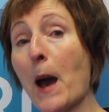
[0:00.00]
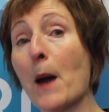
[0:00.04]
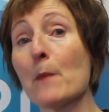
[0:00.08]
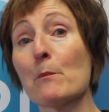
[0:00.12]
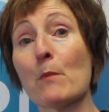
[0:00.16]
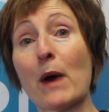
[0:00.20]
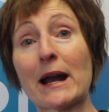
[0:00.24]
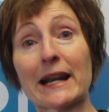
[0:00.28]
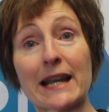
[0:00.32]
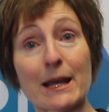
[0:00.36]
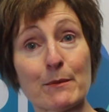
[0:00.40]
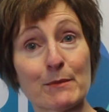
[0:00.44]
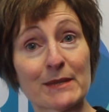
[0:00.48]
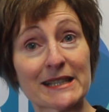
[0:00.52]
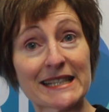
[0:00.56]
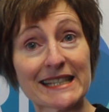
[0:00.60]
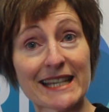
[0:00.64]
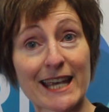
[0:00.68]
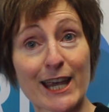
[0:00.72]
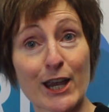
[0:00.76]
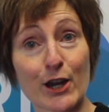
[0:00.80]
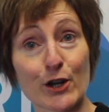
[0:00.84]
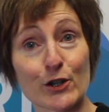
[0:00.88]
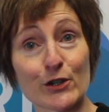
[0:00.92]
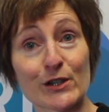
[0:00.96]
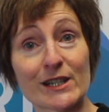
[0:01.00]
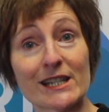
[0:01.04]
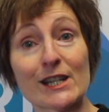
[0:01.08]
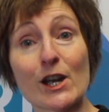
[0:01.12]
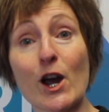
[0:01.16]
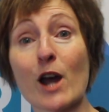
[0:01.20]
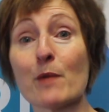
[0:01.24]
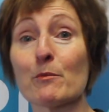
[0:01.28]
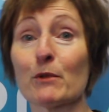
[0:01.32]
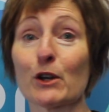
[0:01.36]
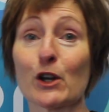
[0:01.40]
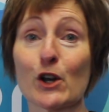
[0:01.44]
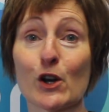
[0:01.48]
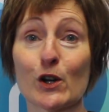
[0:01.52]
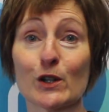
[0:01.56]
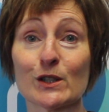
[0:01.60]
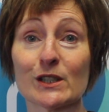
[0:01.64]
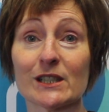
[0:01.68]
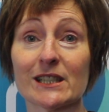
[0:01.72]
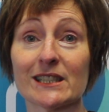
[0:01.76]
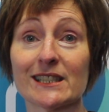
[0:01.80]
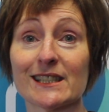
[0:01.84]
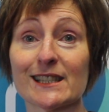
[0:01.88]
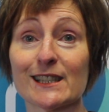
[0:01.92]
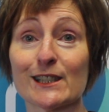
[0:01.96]
My name is Kerry, I'm a
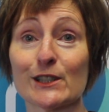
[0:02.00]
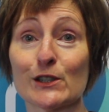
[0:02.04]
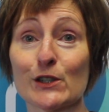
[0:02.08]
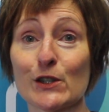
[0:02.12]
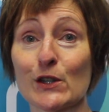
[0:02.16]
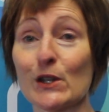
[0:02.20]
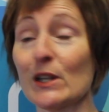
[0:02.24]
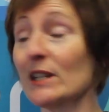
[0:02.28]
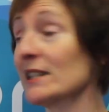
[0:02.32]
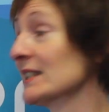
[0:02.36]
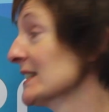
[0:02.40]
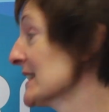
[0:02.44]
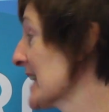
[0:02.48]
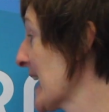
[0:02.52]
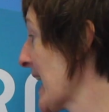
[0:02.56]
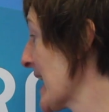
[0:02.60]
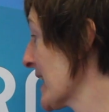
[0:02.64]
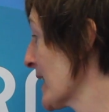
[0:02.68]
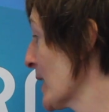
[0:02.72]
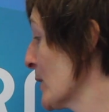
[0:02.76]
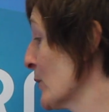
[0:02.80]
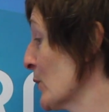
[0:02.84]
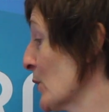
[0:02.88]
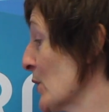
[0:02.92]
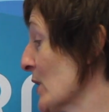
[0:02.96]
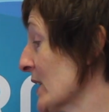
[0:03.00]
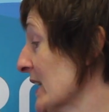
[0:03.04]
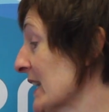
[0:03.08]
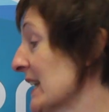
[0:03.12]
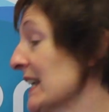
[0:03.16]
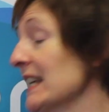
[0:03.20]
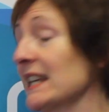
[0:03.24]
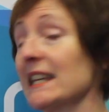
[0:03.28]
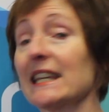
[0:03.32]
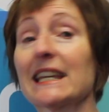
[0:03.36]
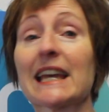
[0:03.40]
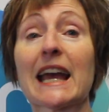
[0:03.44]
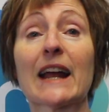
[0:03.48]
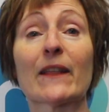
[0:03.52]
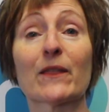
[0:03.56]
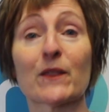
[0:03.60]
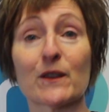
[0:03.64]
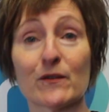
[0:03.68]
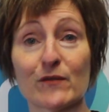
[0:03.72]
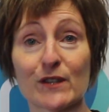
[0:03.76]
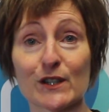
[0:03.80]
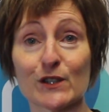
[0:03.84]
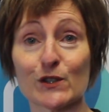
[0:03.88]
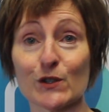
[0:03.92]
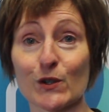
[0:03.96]
continence nurse and I work here at the
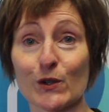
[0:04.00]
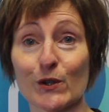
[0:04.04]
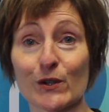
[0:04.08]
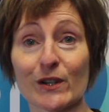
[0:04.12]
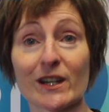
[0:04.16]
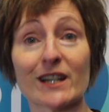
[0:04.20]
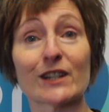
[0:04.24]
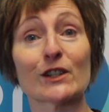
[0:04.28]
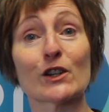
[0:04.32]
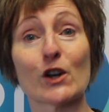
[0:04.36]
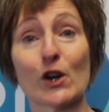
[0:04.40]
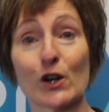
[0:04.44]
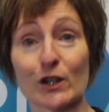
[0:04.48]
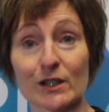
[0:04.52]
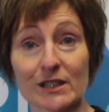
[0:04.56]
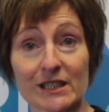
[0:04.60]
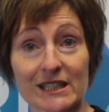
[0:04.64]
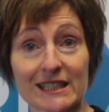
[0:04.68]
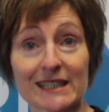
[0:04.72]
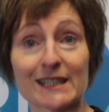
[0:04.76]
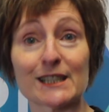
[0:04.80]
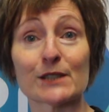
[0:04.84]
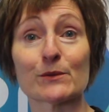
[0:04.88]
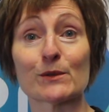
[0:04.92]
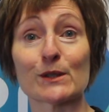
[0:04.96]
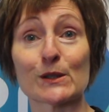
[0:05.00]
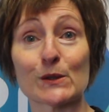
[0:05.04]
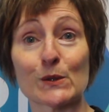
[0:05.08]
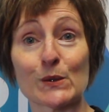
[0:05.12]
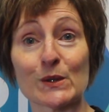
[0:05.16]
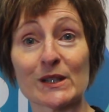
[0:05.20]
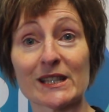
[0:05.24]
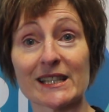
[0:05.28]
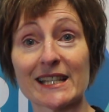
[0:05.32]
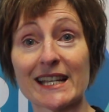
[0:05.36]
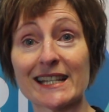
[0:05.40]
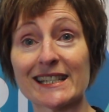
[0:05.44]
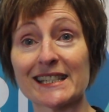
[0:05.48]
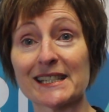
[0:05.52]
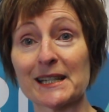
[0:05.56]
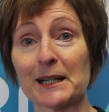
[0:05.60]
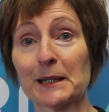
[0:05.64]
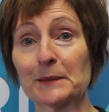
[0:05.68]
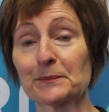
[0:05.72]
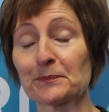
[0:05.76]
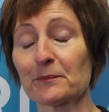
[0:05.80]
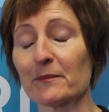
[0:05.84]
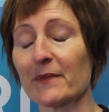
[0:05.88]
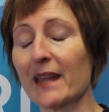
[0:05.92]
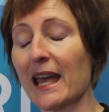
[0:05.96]
Victorian Continence Resource Centre.